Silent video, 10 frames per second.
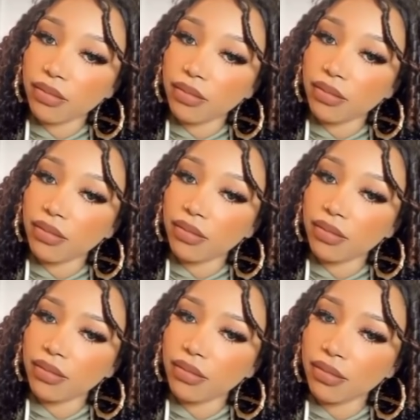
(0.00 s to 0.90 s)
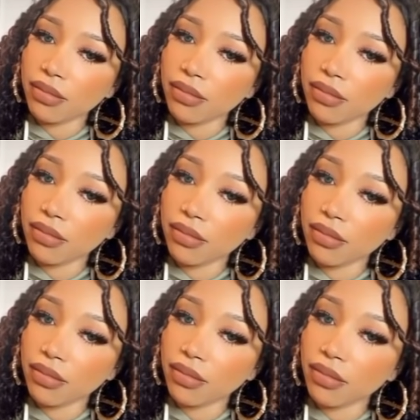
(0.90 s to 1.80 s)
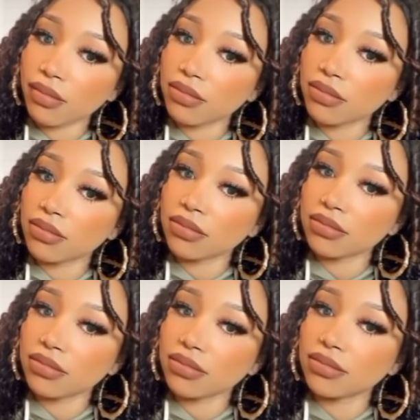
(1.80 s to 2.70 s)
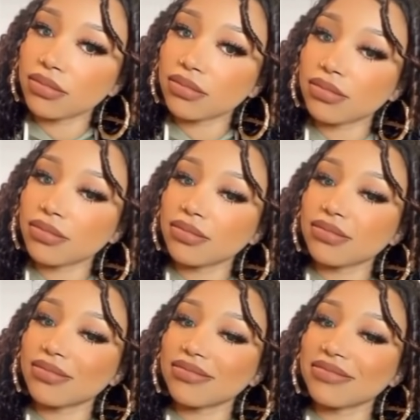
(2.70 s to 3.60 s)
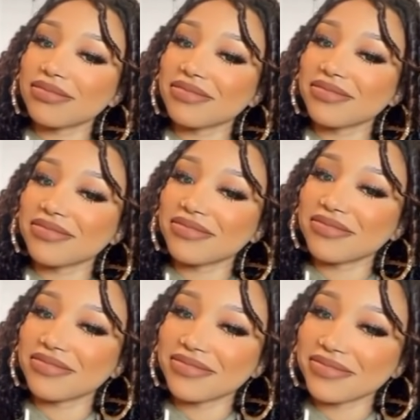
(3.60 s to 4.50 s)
The person shown says nothing.